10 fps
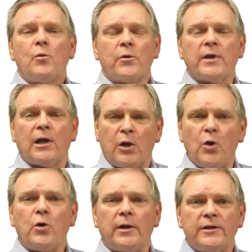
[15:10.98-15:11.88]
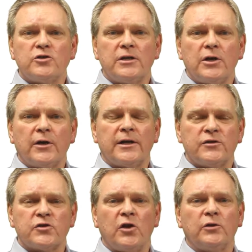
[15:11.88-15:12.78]
where the local engineer and
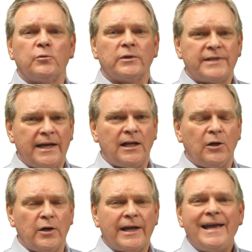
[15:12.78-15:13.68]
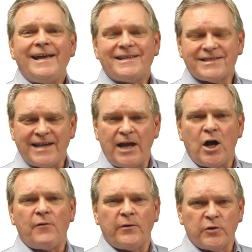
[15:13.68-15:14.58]
consultant will take a look, sign
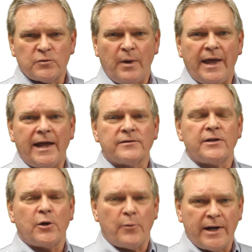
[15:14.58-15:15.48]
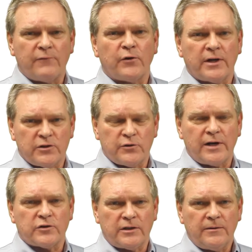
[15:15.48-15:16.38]
off on those plans that are ready for
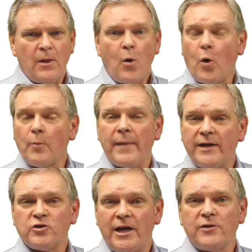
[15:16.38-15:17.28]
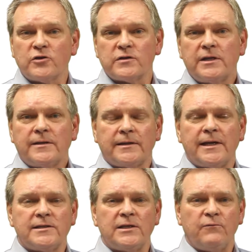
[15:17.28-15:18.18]
construction, or make changes that
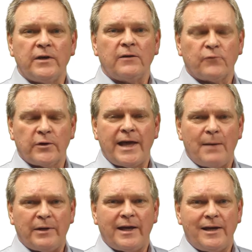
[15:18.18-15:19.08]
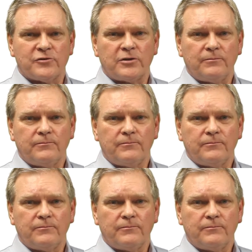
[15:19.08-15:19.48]
they see fit for the application.